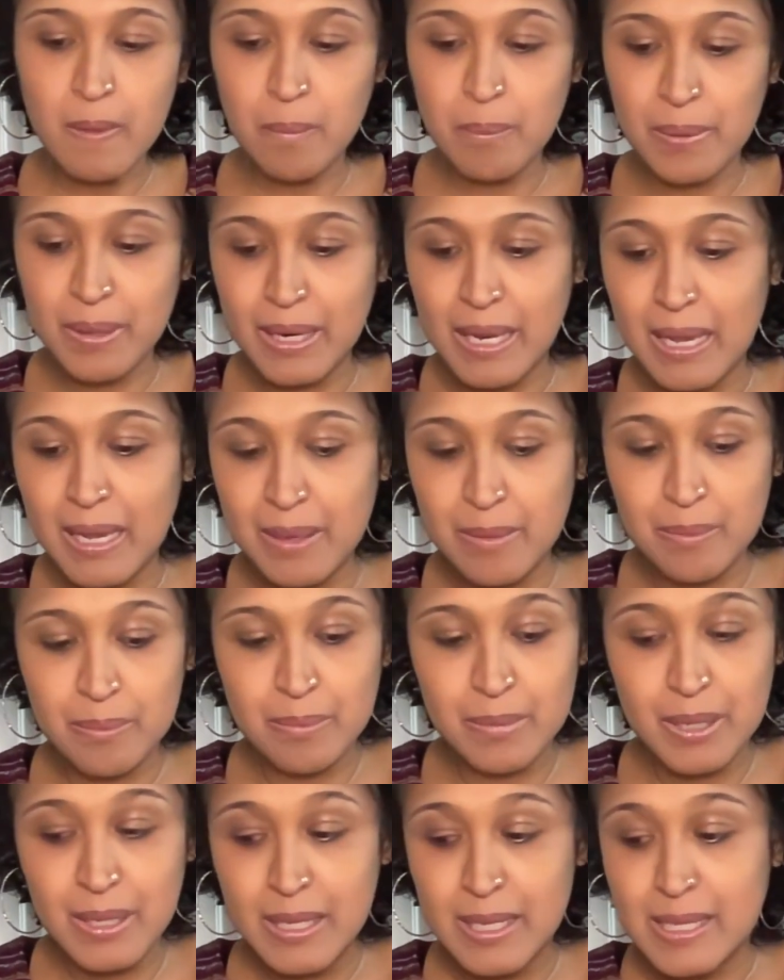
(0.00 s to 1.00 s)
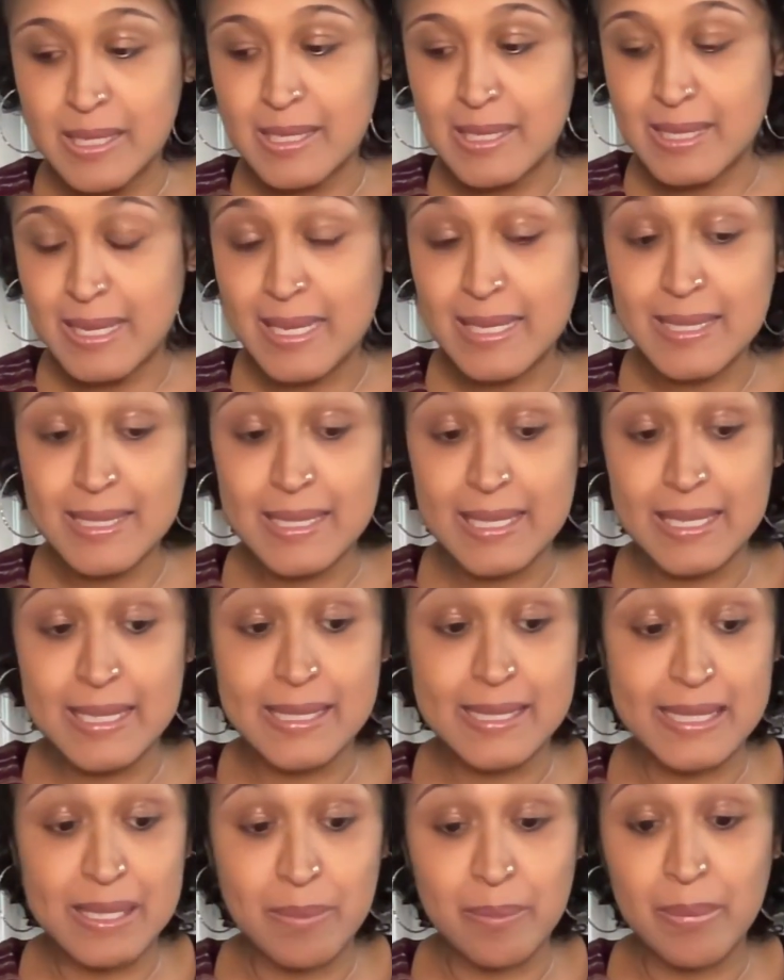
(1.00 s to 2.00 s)
But I'm sensing
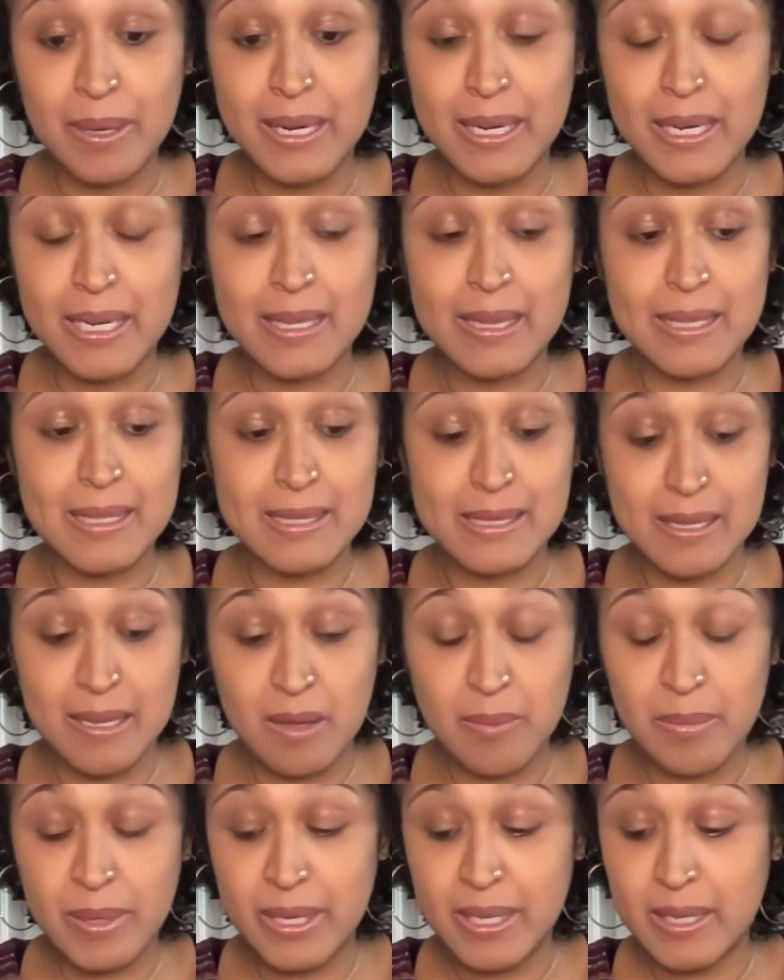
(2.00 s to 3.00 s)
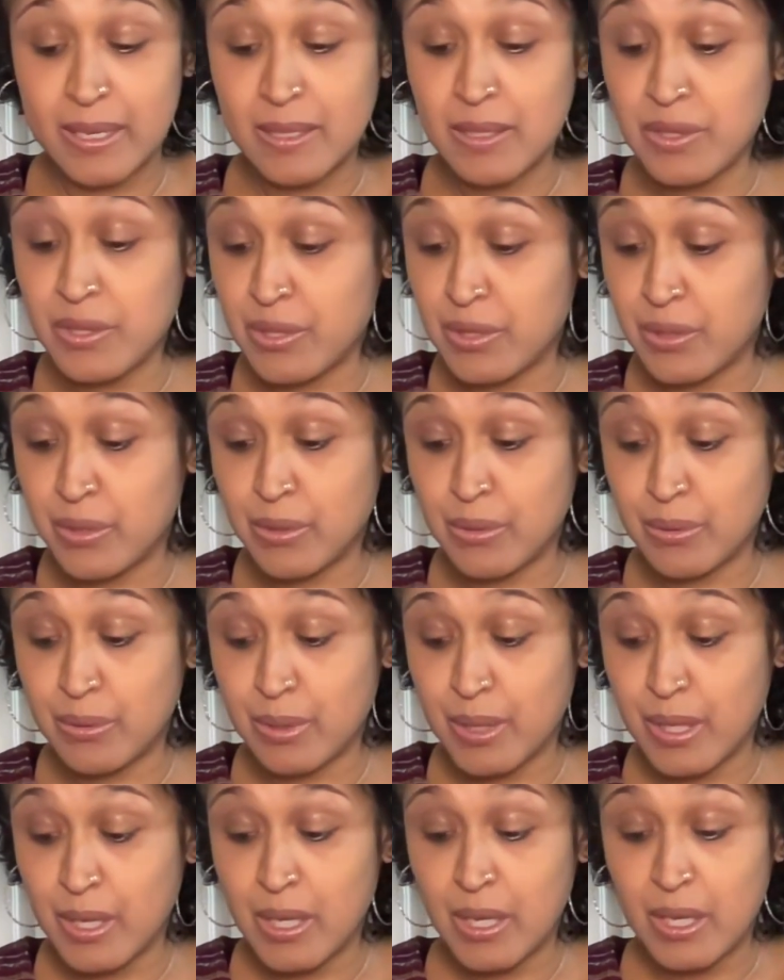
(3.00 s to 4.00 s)
somebody that's coming into
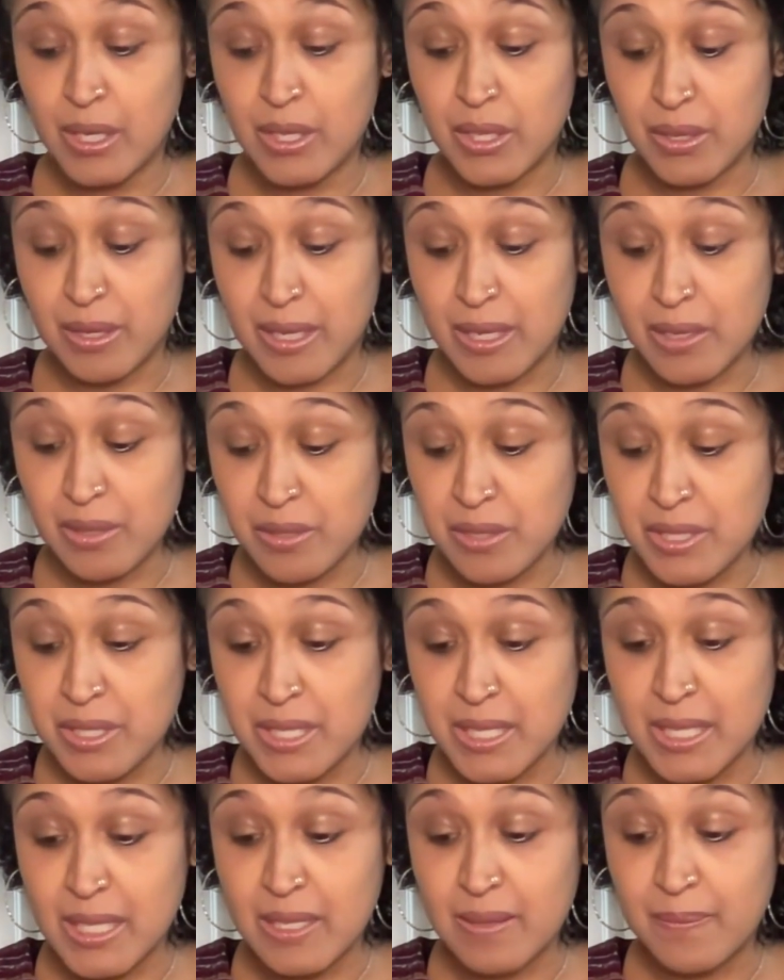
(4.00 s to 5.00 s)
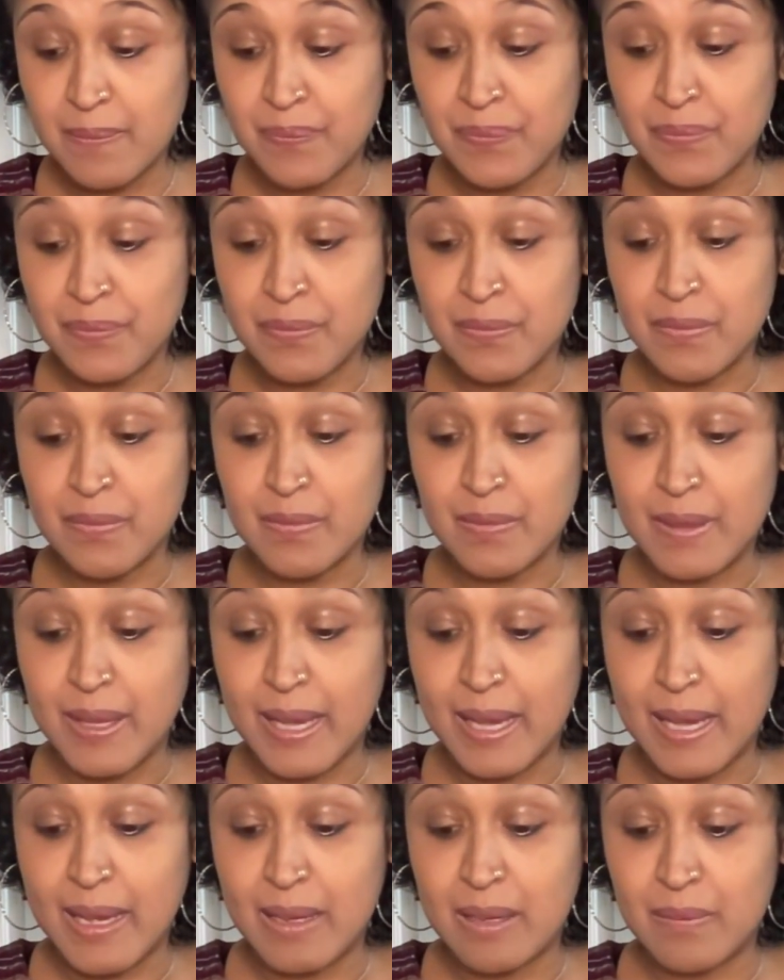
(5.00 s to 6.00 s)
your energy
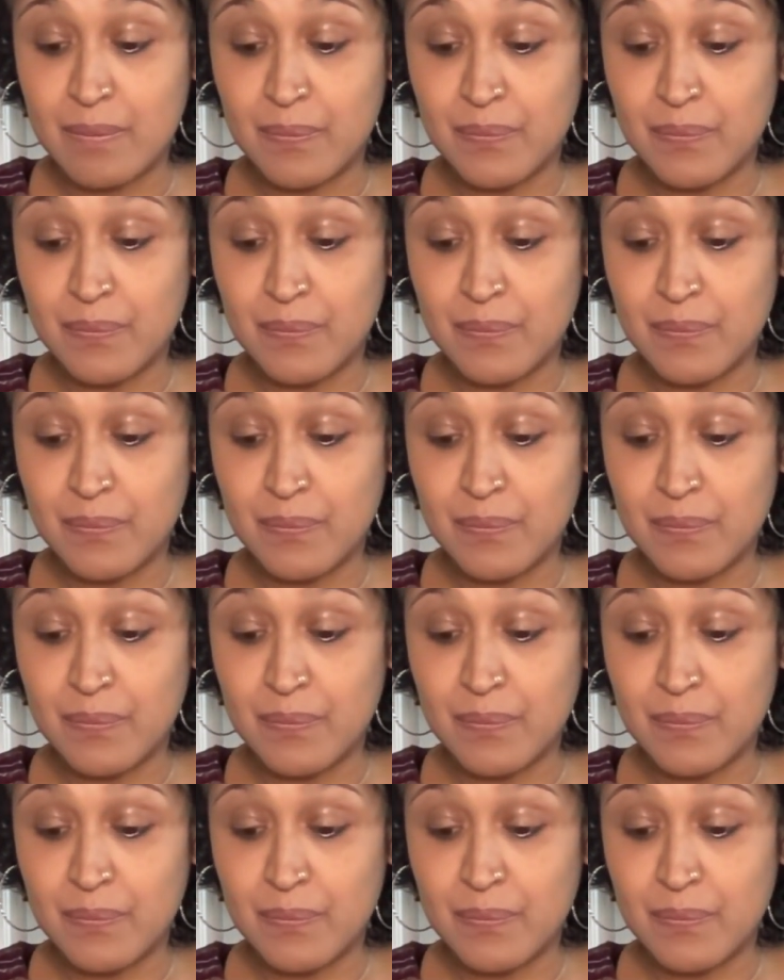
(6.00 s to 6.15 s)
that